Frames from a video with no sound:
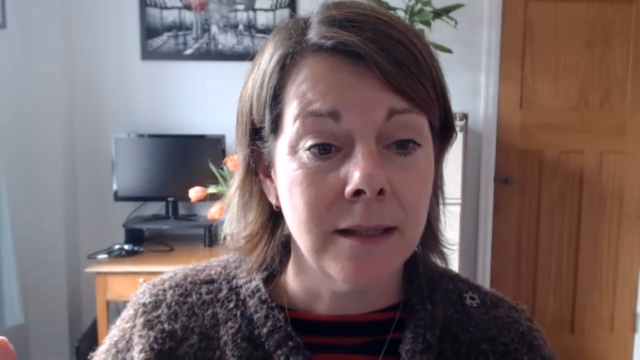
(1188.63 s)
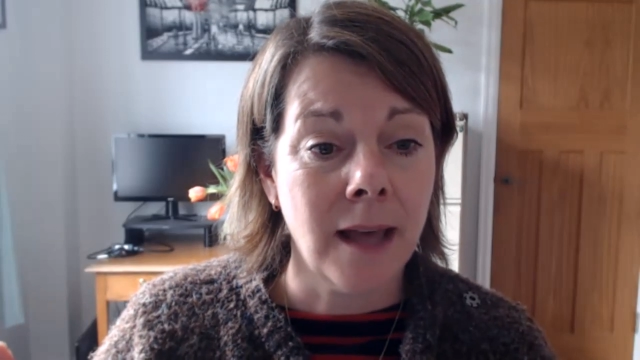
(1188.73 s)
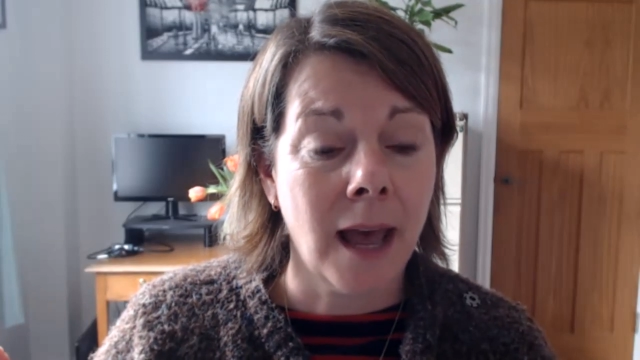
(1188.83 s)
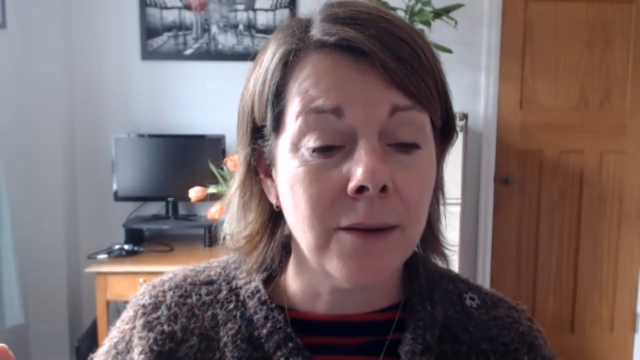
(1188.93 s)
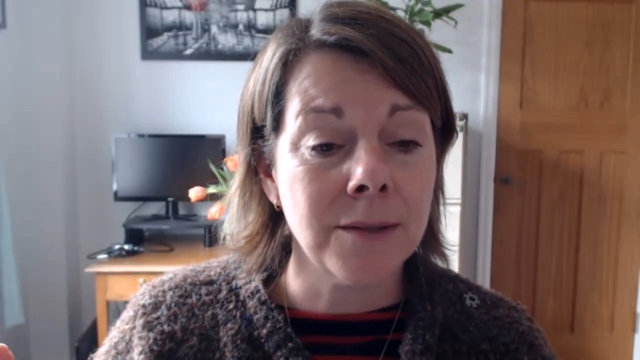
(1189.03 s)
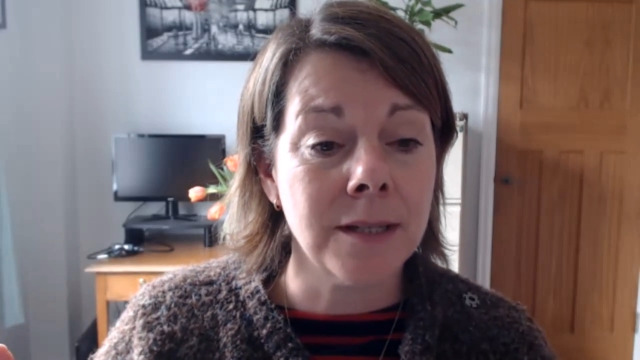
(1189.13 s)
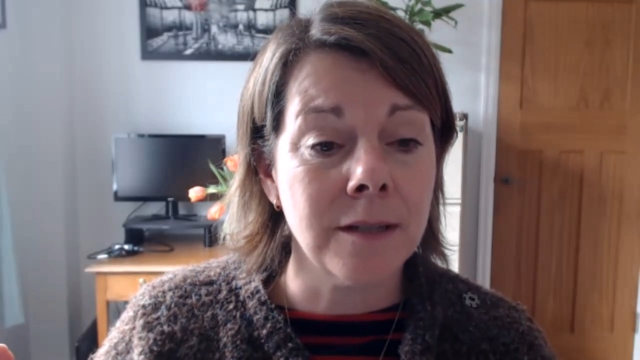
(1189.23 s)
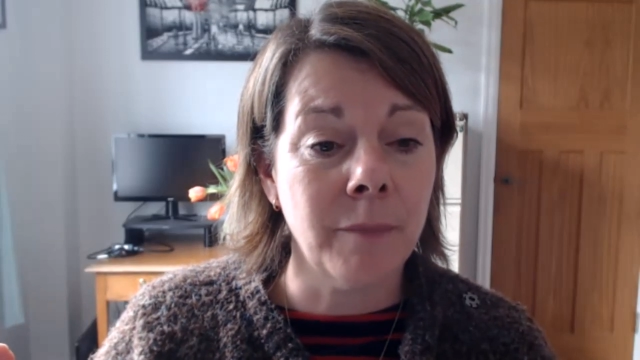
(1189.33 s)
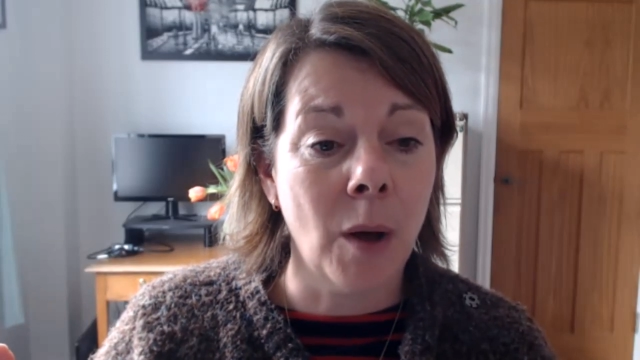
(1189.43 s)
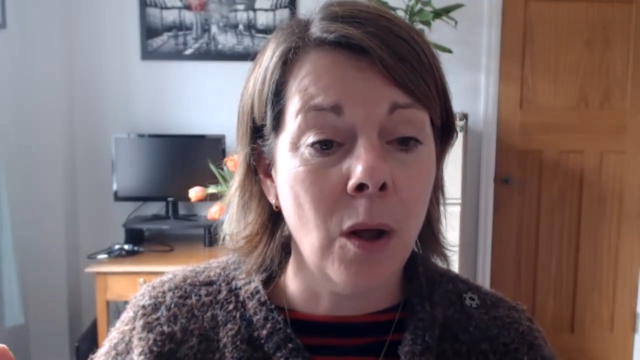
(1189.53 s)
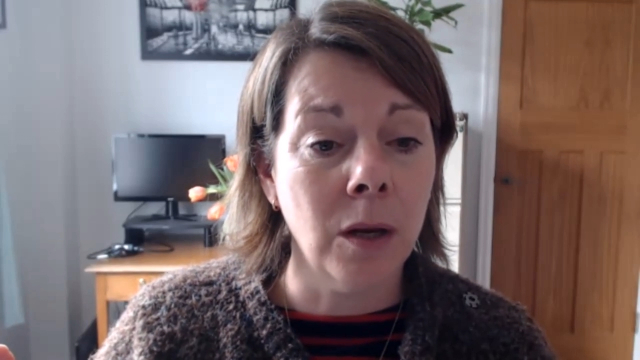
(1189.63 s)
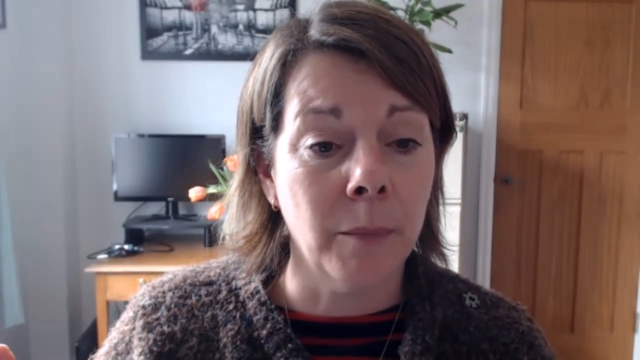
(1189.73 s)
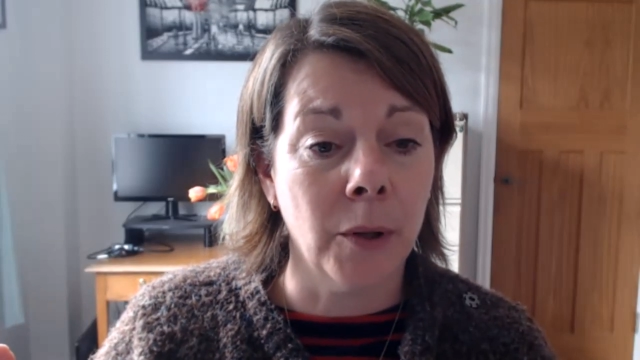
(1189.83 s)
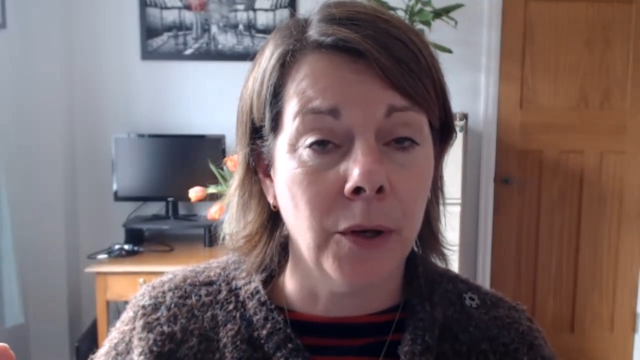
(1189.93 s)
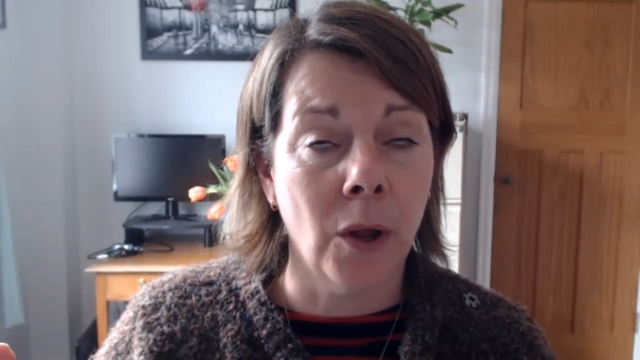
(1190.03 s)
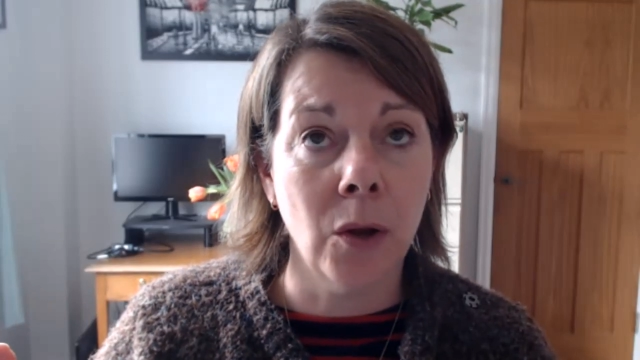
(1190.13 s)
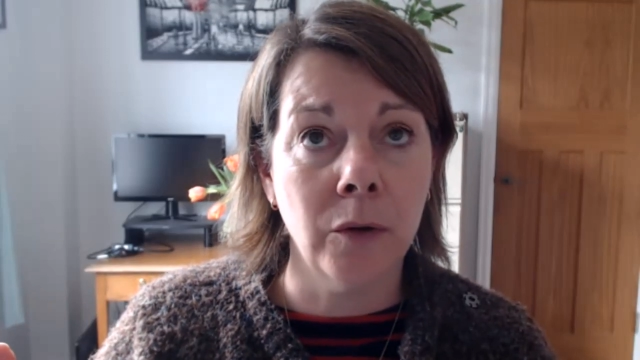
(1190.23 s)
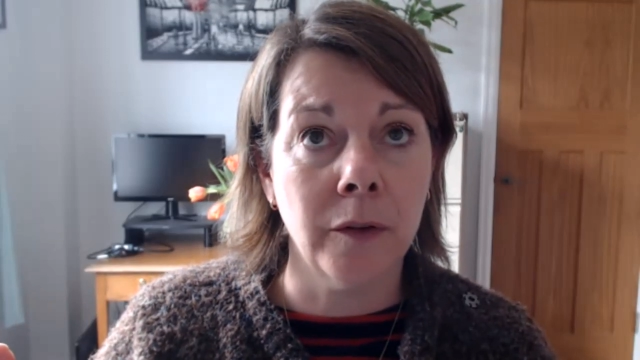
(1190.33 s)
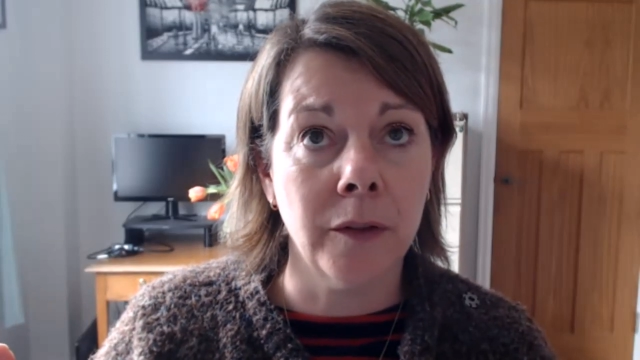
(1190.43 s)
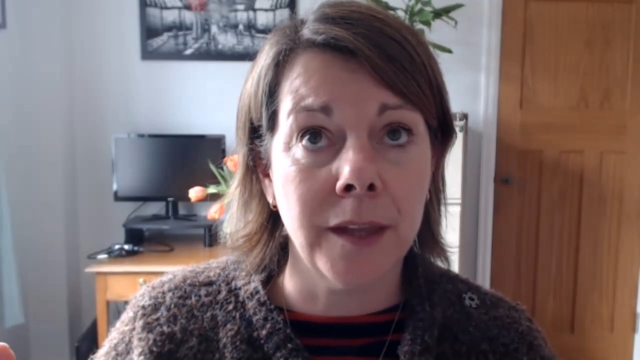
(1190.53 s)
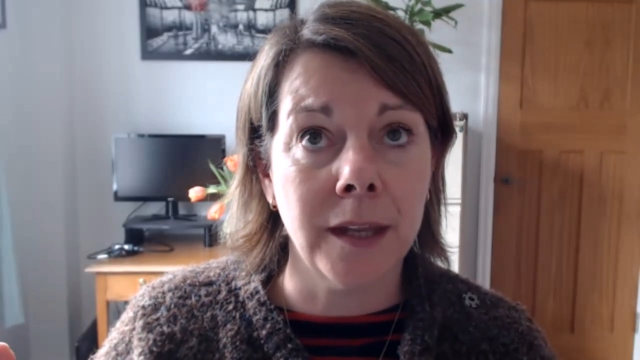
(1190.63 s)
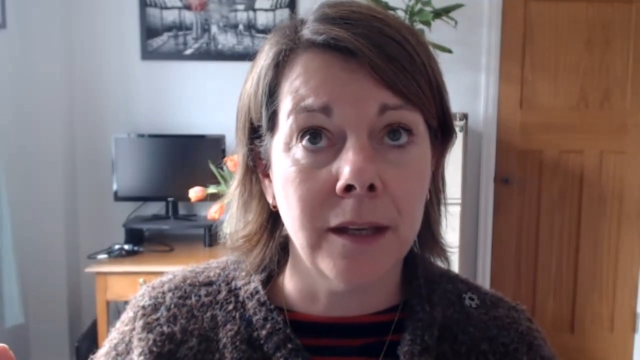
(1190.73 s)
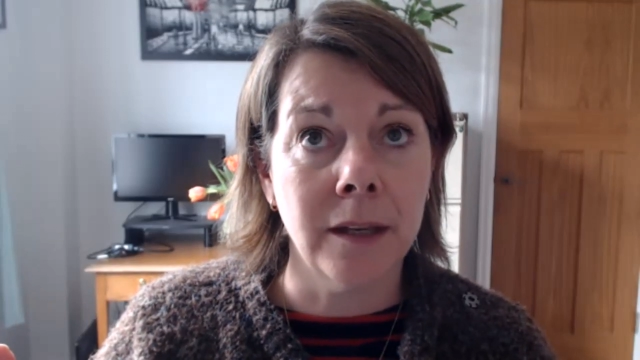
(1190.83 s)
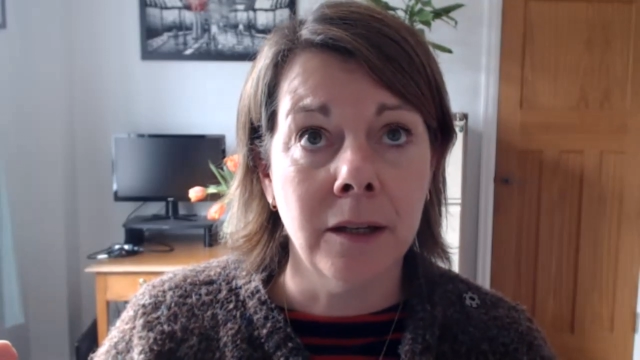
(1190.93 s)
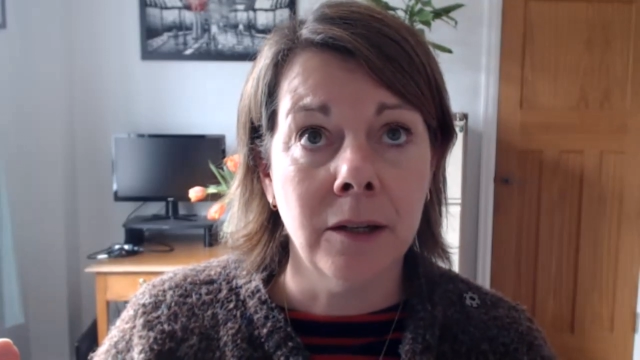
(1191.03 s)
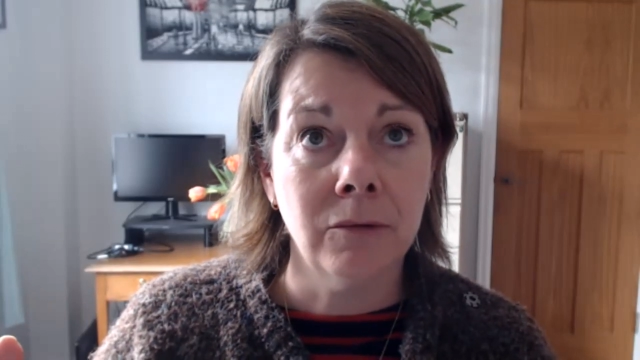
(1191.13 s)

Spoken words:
the Houses of Parliament over the